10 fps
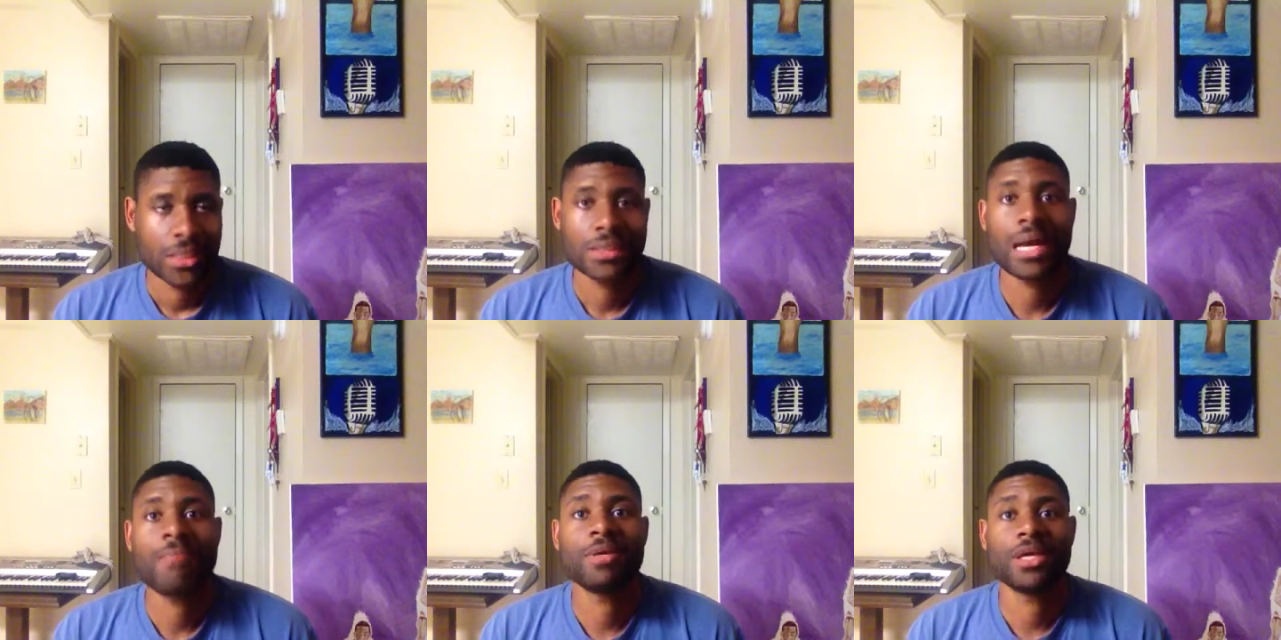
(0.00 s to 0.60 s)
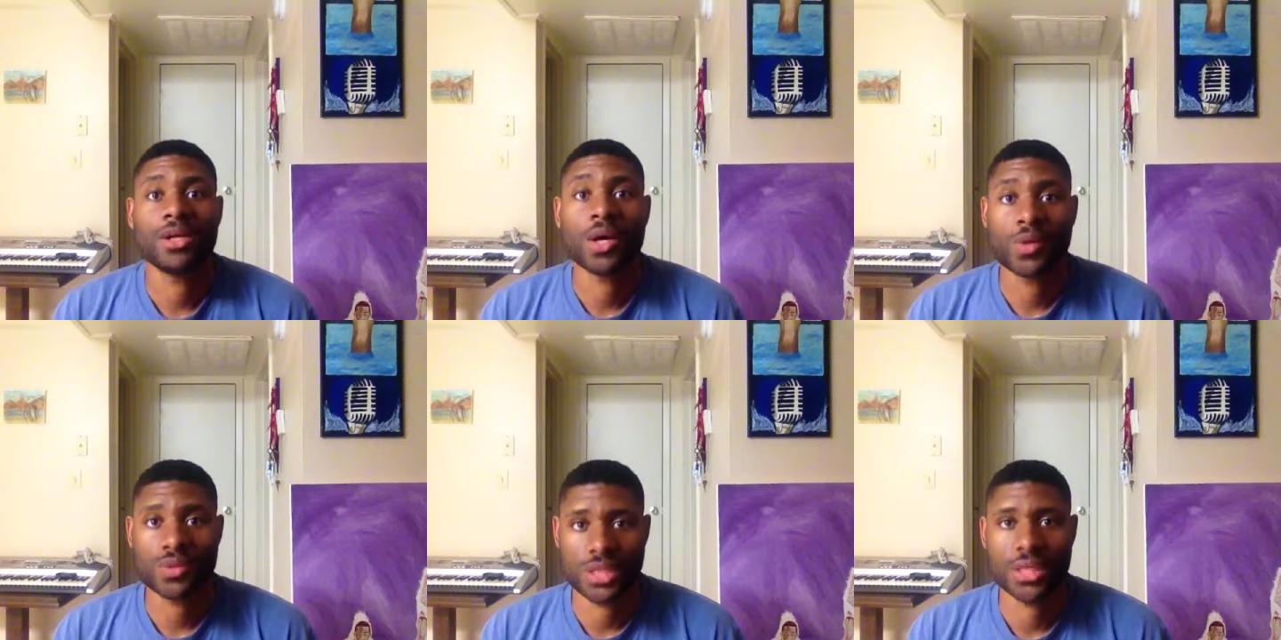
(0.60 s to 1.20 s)
stop being
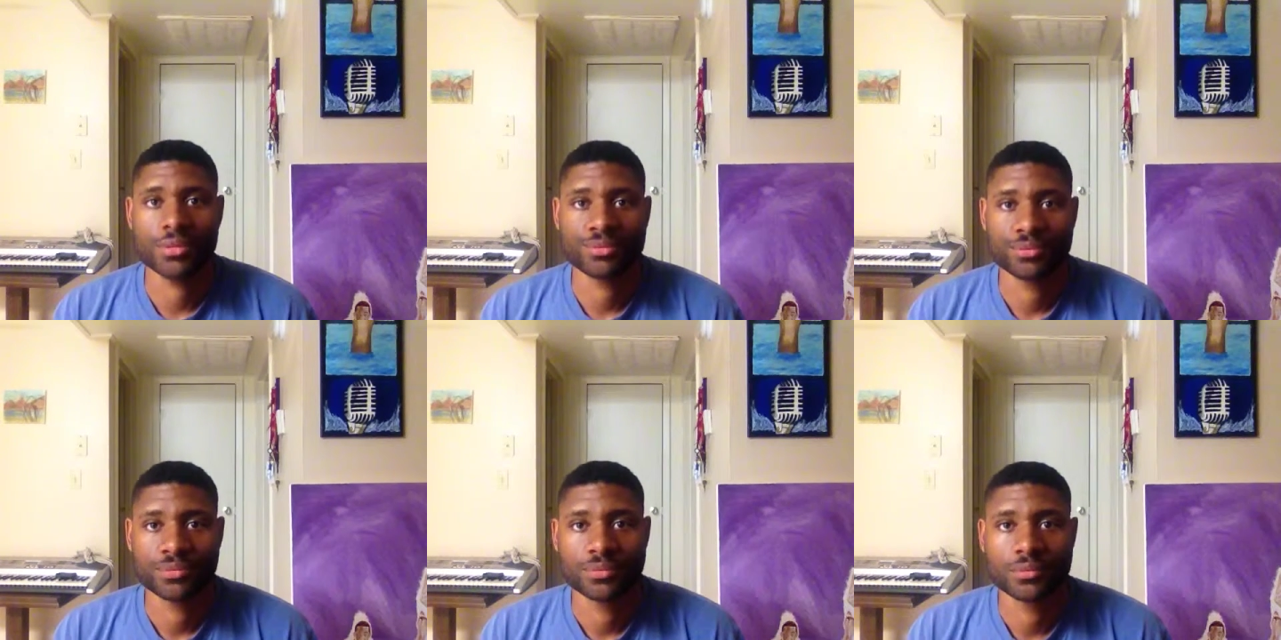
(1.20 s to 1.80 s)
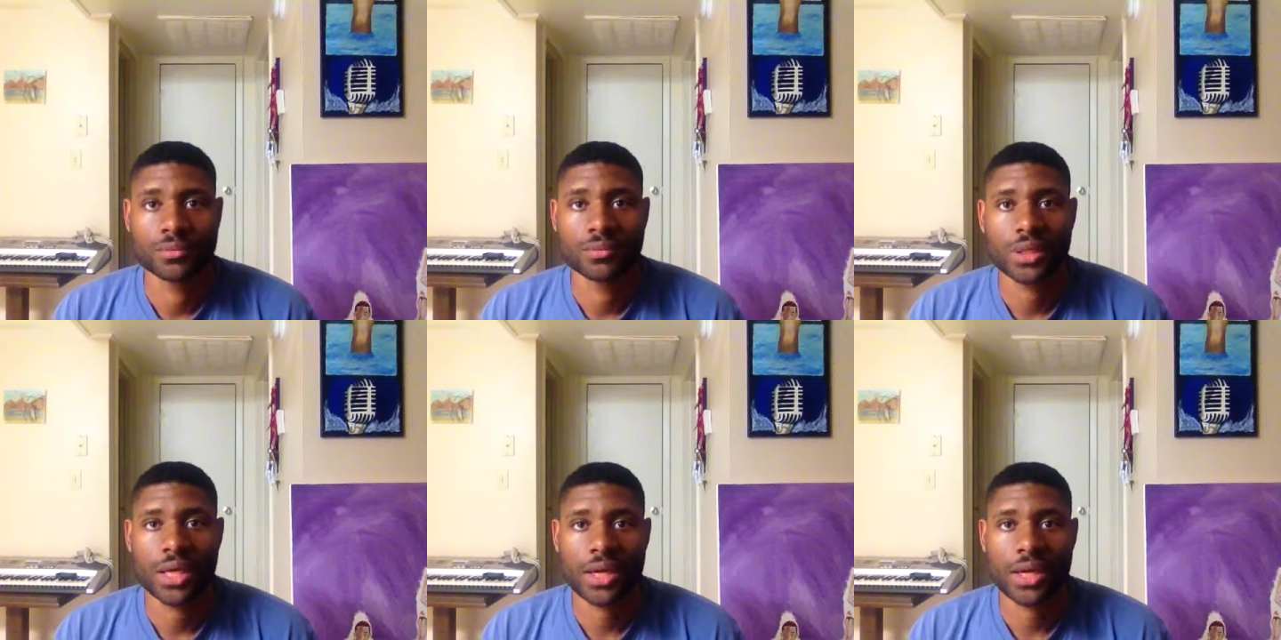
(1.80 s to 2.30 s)
nosy. Okay.